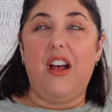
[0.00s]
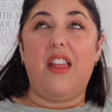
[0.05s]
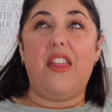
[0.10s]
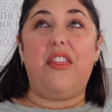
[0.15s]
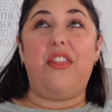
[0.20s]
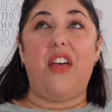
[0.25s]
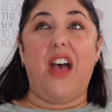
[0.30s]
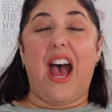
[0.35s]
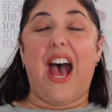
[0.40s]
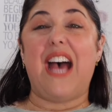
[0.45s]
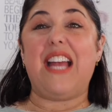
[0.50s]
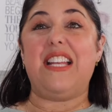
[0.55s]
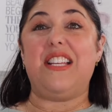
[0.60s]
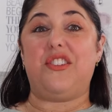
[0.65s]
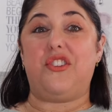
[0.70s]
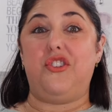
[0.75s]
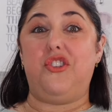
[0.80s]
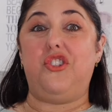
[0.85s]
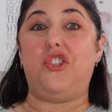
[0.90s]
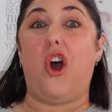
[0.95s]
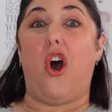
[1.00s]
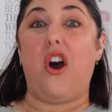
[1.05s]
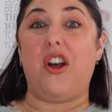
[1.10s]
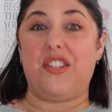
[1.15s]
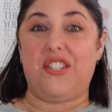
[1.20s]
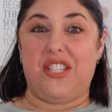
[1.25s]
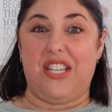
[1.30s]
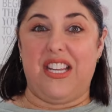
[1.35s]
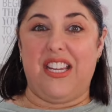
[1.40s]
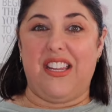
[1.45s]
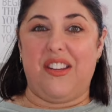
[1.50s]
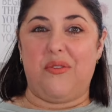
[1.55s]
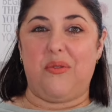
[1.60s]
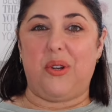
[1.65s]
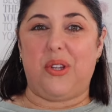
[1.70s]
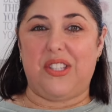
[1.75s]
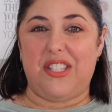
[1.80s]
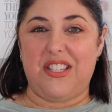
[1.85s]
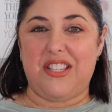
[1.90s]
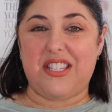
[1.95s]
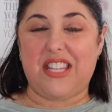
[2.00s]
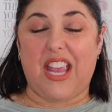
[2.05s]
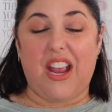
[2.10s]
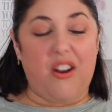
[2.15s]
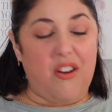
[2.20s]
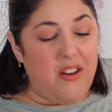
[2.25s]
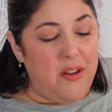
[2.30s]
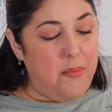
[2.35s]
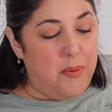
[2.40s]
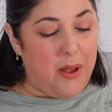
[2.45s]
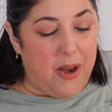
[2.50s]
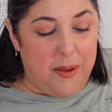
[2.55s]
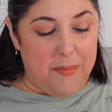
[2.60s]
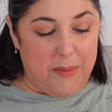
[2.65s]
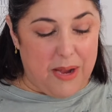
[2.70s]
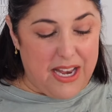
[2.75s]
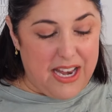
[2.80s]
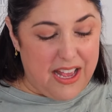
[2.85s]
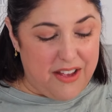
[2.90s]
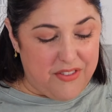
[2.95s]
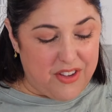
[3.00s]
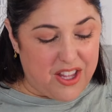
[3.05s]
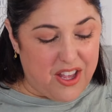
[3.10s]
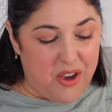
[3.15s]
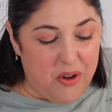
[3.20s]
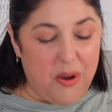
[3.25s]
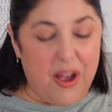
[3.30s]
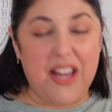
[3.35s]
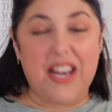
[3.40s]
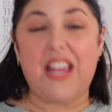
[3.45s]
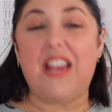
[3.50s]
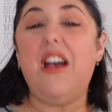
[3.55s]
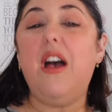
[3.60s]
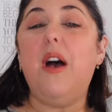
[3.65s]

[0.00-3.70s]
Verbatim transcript: That is daunting and really scary, but I might have a go at it.